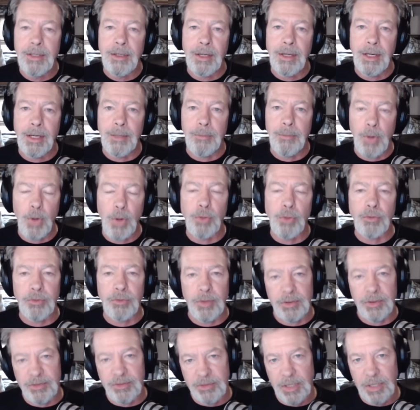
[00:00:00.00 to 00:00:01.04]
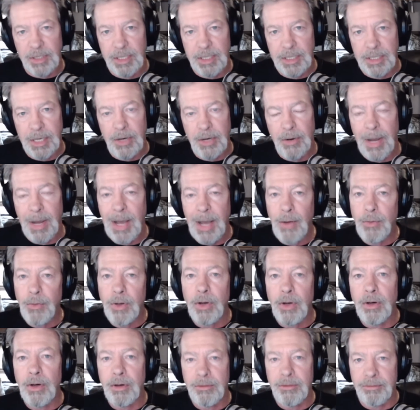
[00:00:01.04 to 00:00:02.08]
a motor that's sucking air out
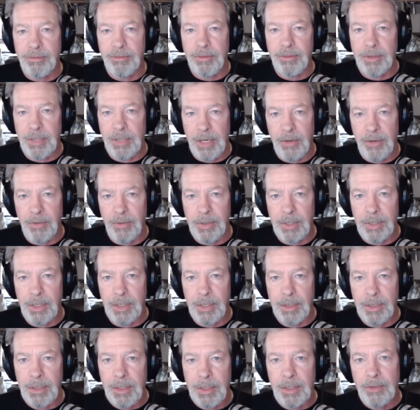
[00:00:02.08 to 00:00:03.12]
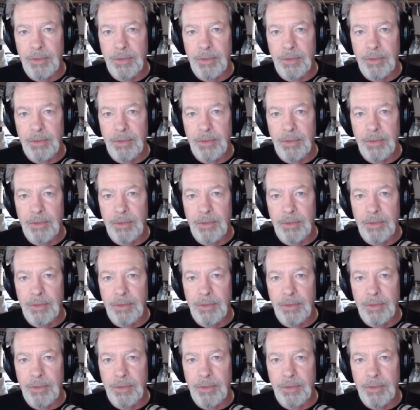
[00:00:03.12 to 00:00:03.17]
of an area,